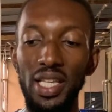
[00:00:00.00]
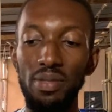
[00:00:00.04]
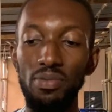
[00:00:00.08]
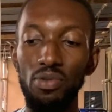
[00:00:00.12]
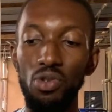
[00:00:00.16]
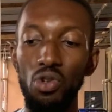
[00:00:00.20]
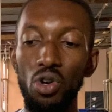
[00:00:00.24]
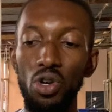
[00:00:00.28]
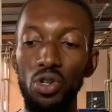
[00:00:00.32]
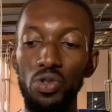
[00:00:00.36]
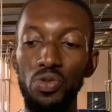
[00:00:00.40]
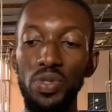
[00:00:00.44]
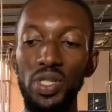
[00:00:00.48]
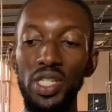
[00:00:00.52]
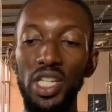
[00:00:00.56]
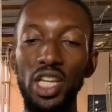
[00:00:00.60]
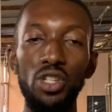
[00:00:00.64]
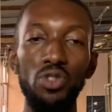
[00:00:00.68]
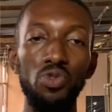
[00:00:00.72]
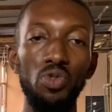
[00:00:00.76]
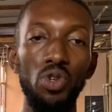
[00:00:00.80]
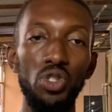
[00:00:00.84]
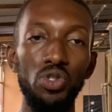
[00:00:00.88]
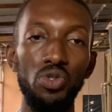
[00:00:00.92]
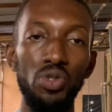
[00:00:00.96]
because we
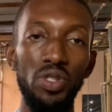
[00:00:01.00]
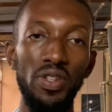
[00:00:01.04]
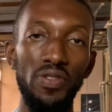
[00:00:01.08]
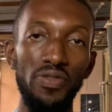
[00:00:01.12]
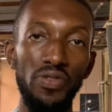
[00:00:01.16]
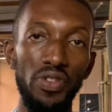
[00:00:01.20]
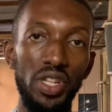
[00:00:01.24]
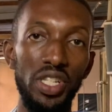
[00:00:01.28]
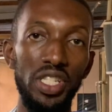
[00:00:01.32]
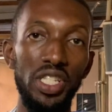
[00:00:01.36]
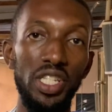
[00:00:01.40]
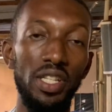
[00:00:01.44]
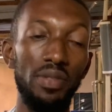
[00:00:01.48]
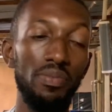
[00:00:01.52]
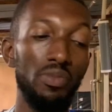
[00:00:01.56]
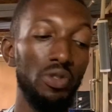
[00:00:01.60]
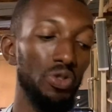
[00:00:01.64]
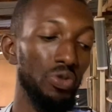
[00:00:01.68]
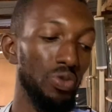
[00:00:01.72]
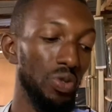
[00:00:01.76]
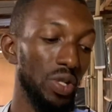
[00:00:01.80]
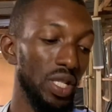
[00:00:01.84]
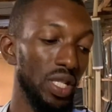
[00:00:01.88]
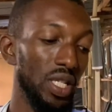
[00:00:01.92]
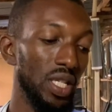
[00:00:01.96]
just want to differentiate
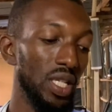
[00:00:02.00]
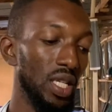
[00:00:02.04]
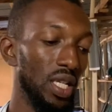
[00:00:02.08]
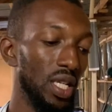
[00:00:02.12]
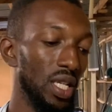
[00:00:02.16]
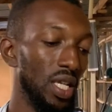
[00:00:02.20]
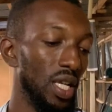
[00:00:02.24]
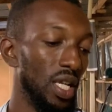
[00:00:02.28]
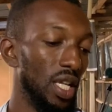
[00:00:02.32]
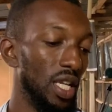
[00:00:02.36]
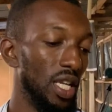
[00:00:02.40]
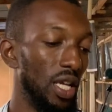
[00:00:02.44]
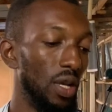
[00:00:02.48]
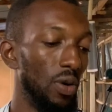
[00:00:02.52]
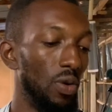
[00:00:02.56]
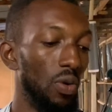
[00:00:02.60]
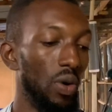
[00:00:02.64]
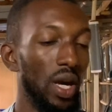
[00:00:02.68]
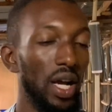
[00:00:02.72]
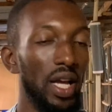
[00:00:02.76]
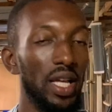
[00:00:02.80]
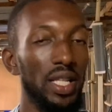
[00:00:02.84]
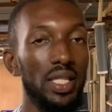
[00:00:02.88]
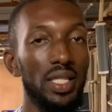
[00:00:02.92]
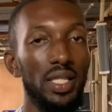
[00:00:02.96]
between the
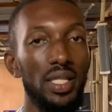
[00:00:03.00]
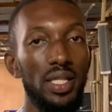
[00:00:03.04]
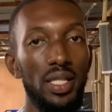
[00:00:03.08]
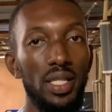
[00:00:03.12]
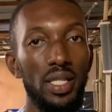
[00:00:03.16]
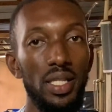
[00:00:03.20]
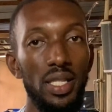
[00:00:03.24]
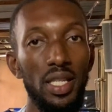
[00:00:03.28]
ones